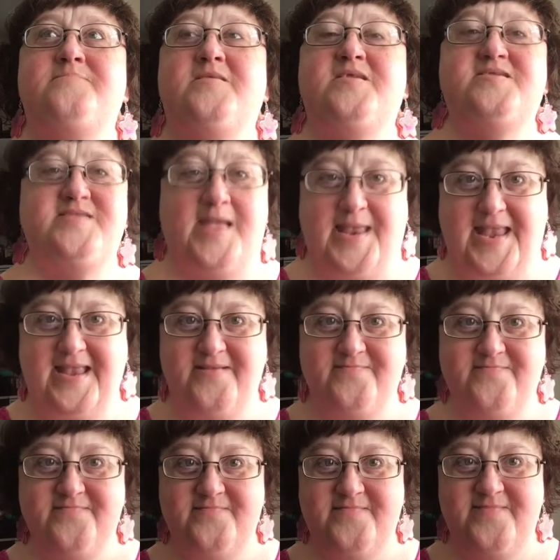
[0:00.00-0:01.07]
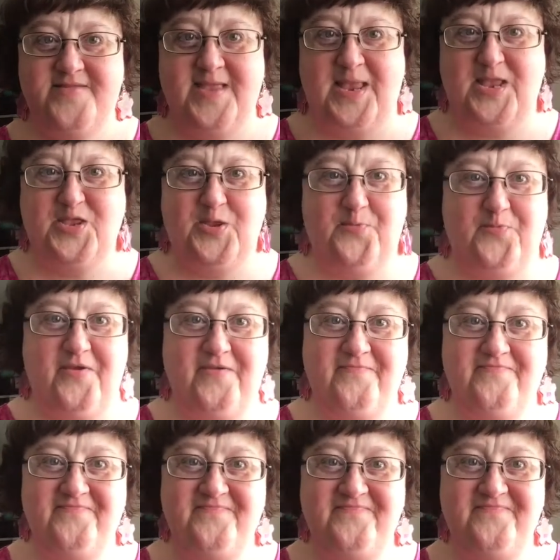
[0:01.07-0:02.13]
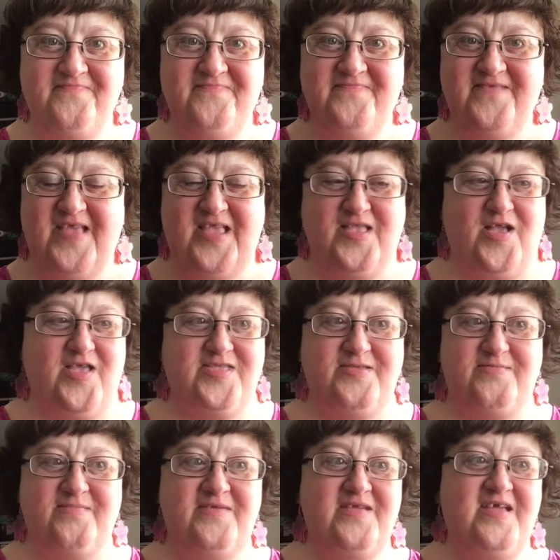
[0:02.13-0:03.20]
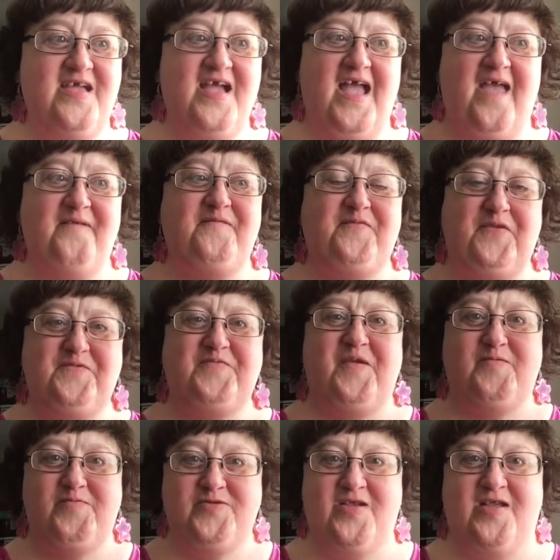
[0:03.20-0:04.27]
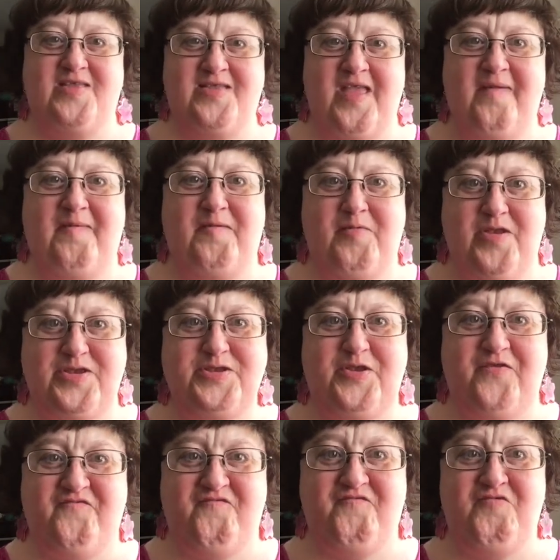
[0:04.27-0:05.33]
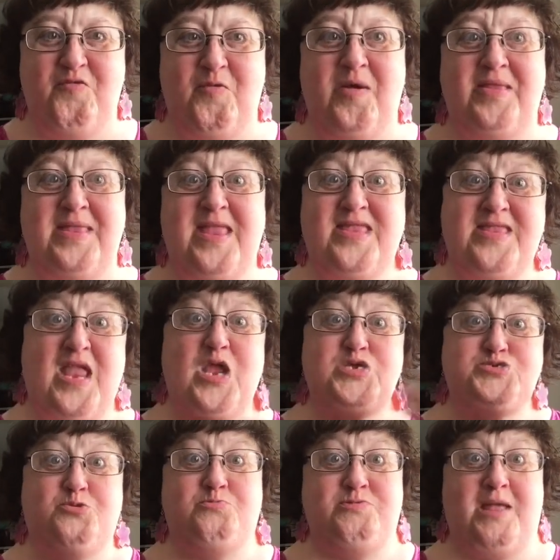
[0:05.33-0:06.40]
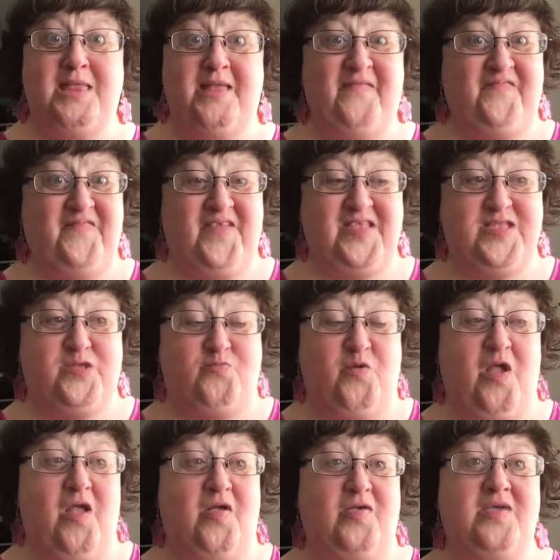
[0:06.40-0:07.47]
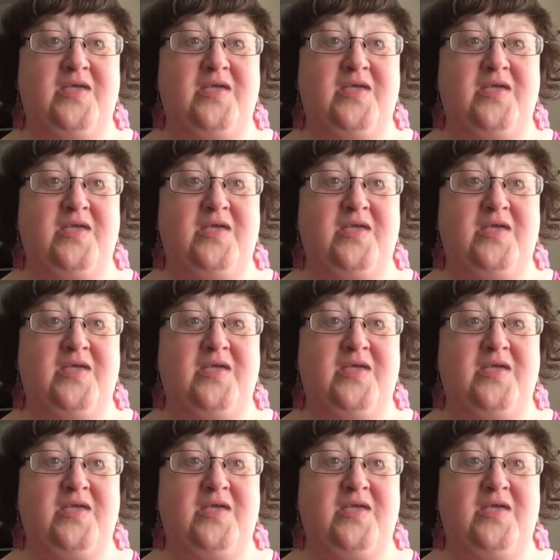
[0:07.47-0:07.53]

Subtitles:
Sonny Subra. He's awesome. I have a few favorites on Heavy Rescue 401. That show is on Netflix as well.